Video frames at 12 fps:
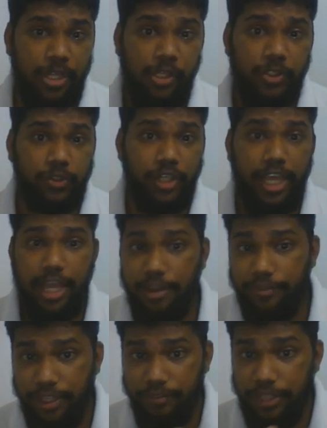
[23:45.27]
So I
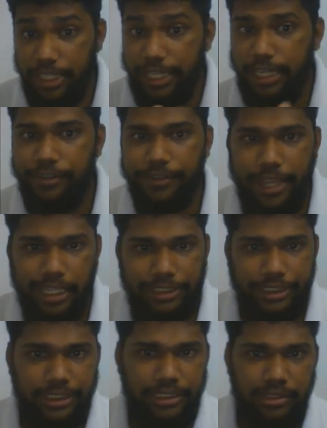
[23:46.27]
have given that
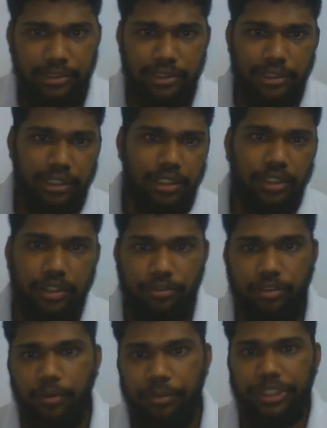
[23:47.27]
reaction, the
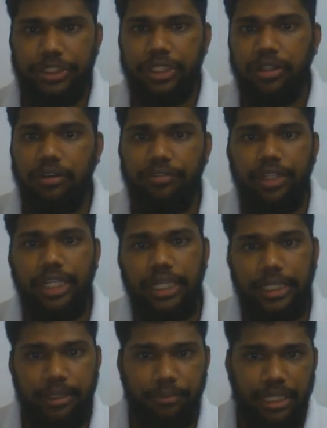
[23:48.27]
formation of the
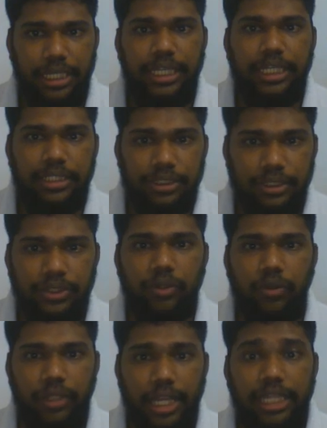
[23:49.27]
intermediate,
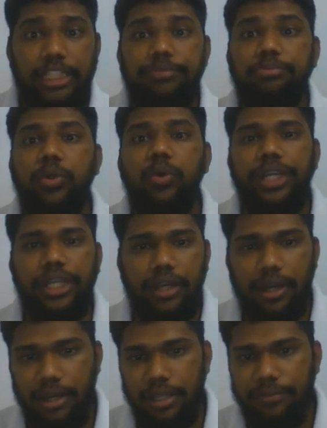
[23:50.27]
so that is blue in
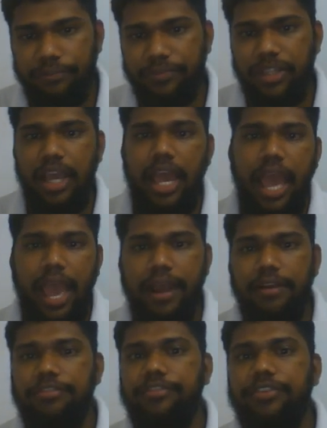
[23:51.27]
color,
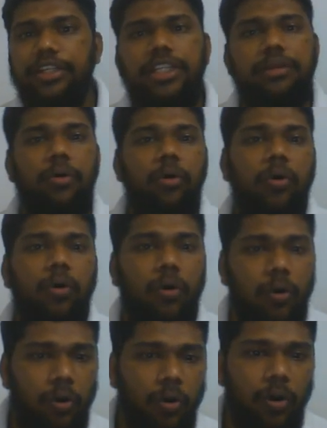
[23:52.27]
and furthermore
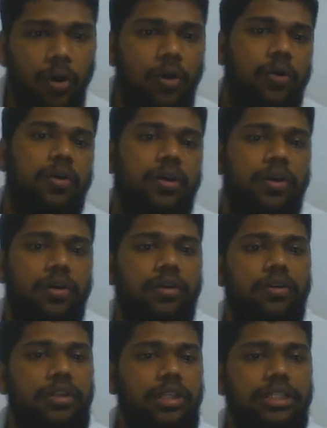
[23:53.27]

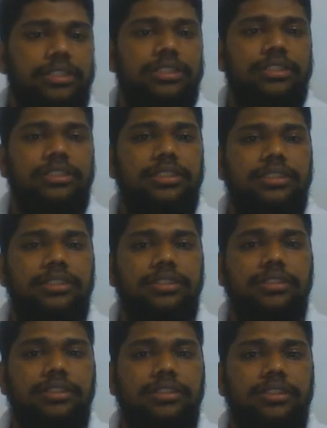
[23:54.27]
this
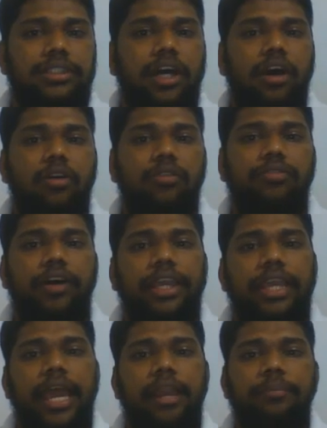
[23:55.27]

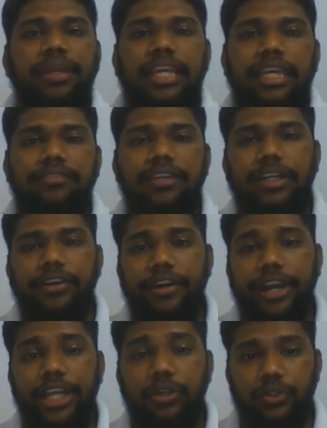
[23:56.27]
CrO5 can be even
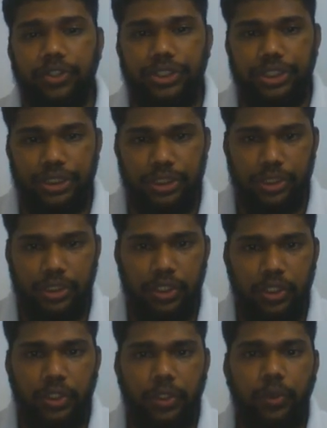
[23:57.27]
reduced
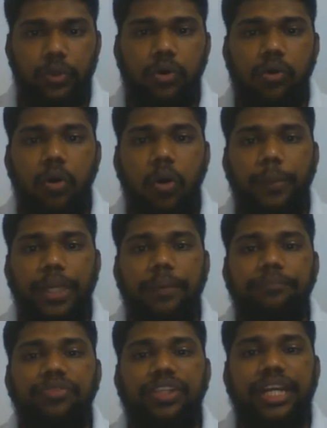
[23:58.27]
to
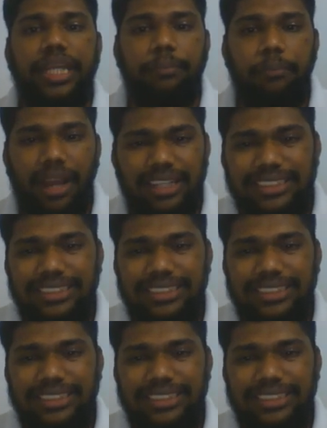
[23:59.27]
chromium 3 plus,